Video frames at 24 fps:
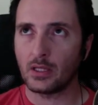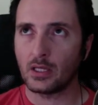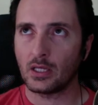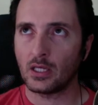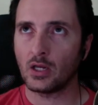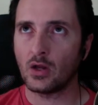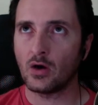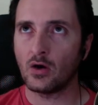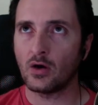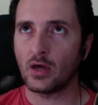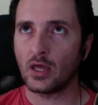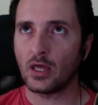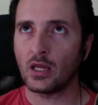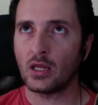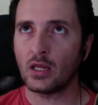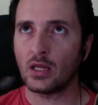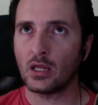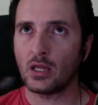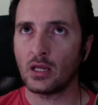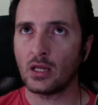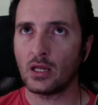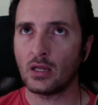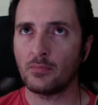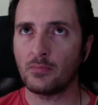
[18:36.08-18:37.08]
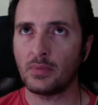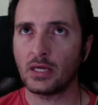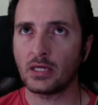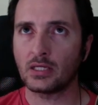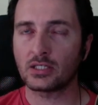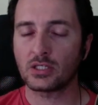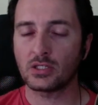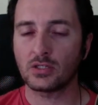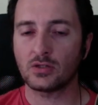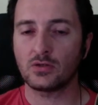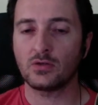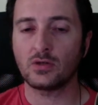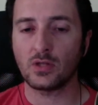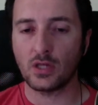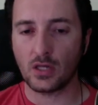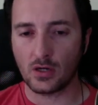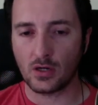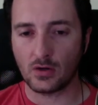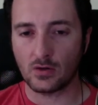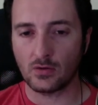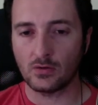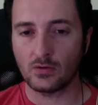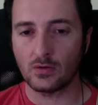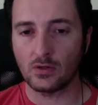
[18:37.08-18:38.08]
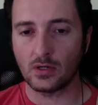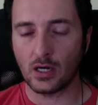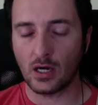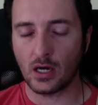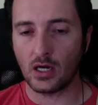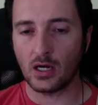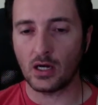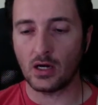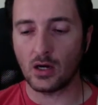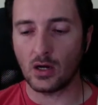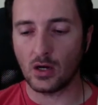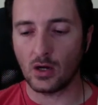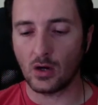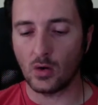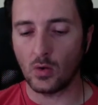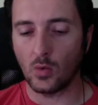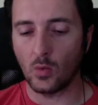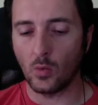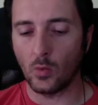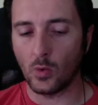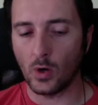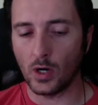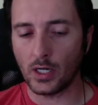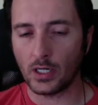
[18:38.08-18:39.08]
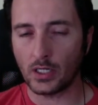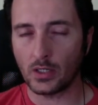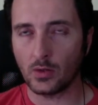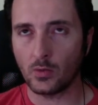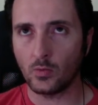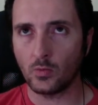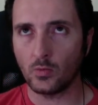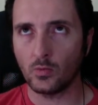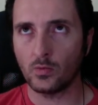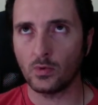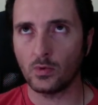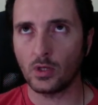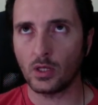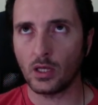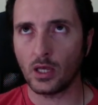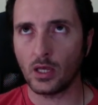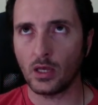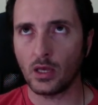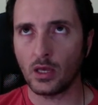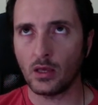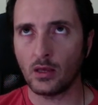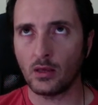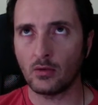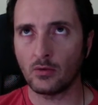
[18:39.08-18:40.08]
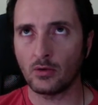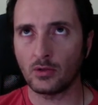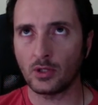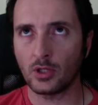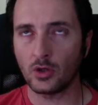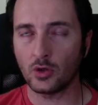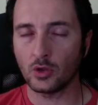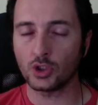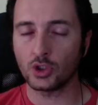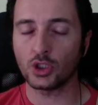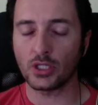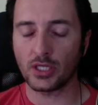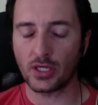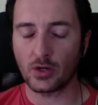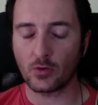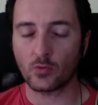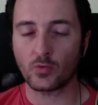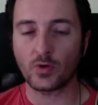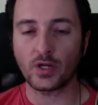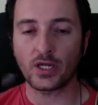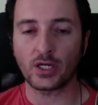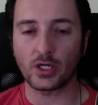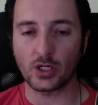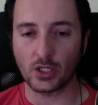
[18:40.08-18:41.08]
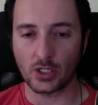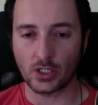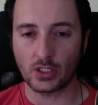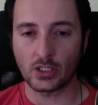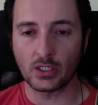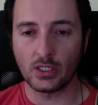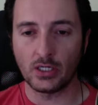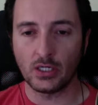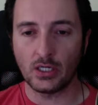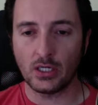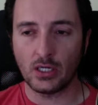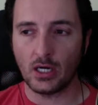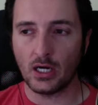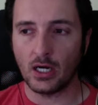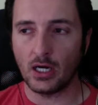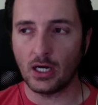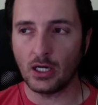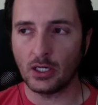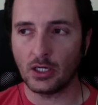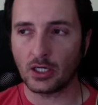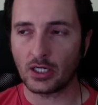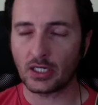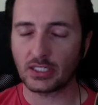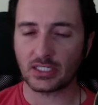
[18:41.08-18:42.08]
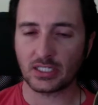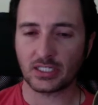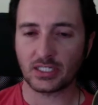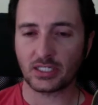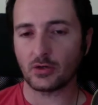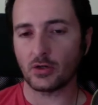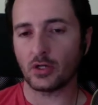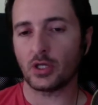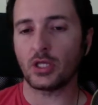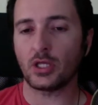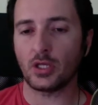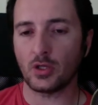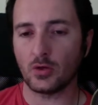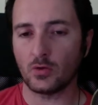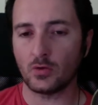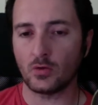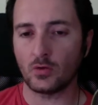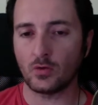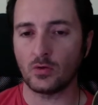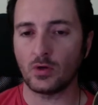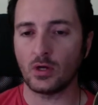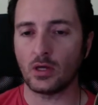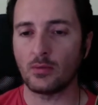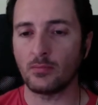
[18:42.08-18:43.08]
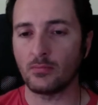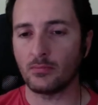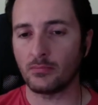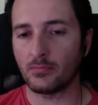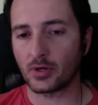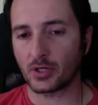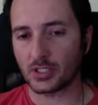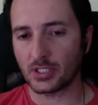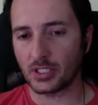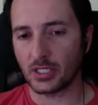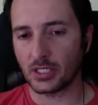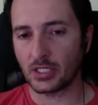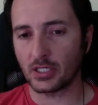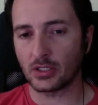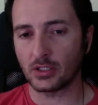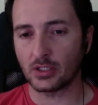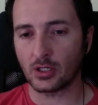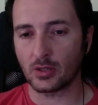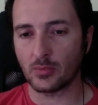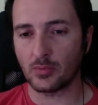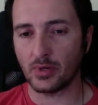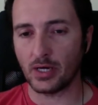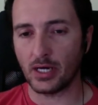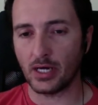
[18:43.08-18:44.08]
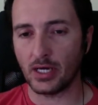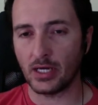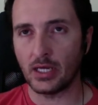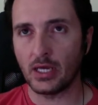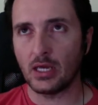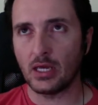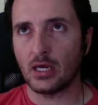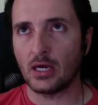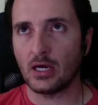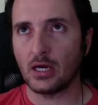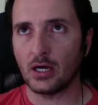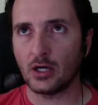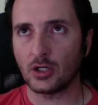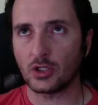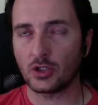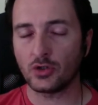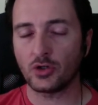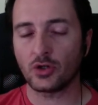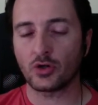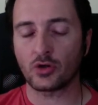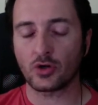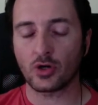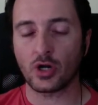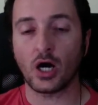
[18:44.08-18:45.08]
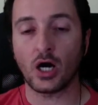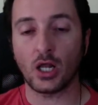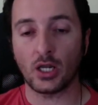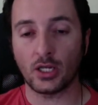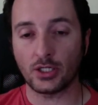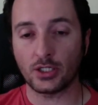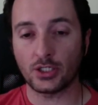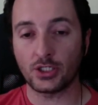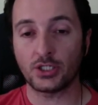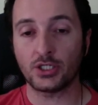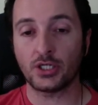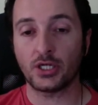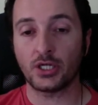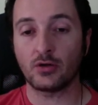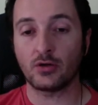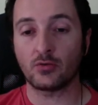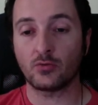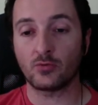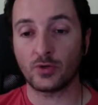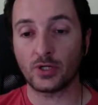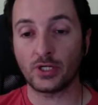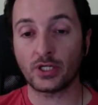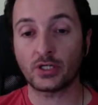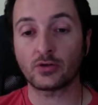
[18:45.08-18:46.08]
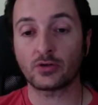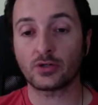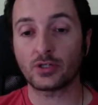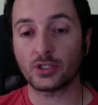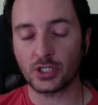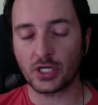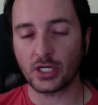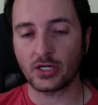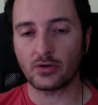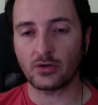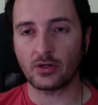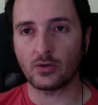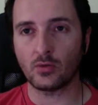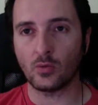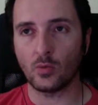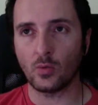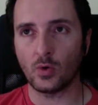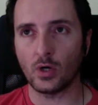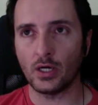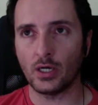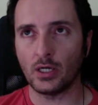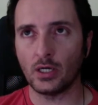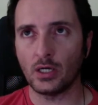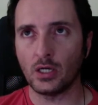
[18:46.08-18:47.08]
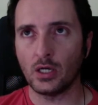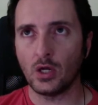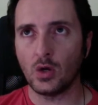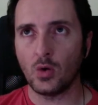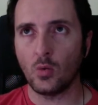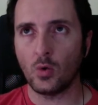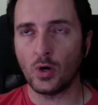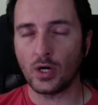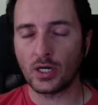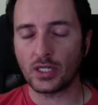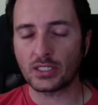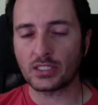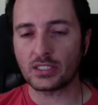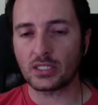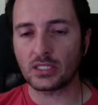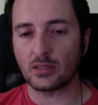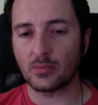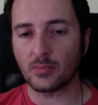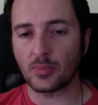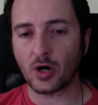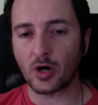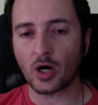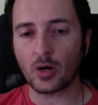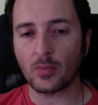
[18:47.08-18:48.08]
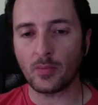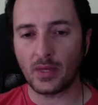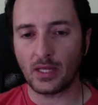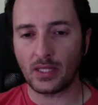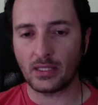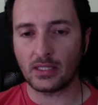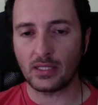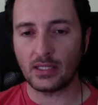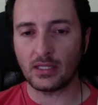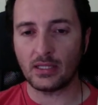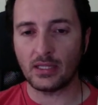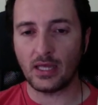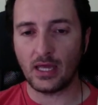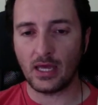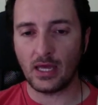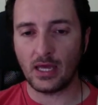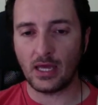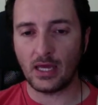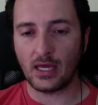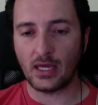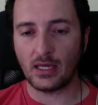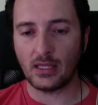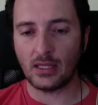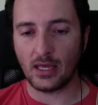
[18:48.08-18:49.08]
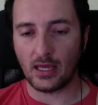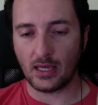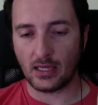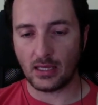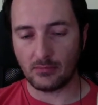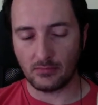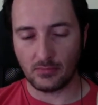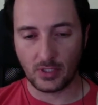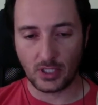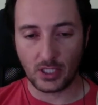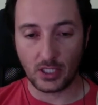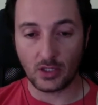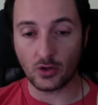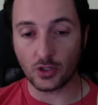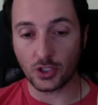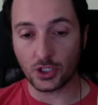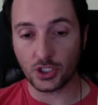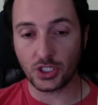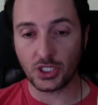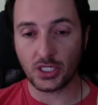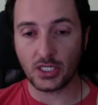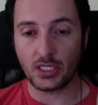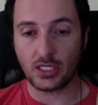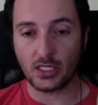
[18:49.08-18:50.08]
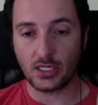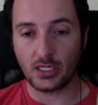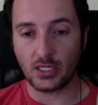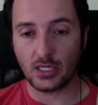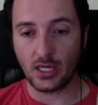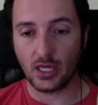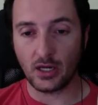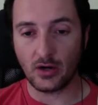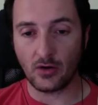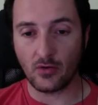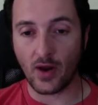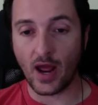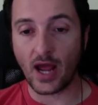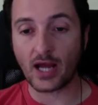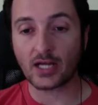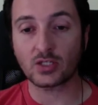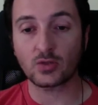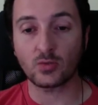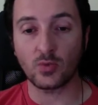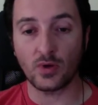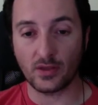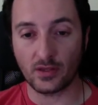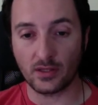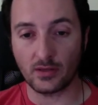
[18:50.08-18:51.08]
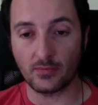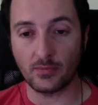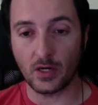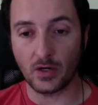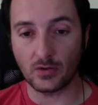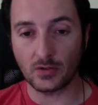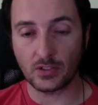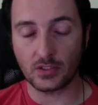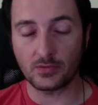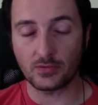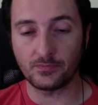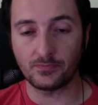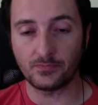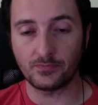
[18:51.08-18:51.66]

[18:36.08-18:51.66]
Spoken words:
In a big studio, what usually a rigger, not necessarily you in particular, but to your knowledge, a rigger in general, what is the department that he or she interacts with the most?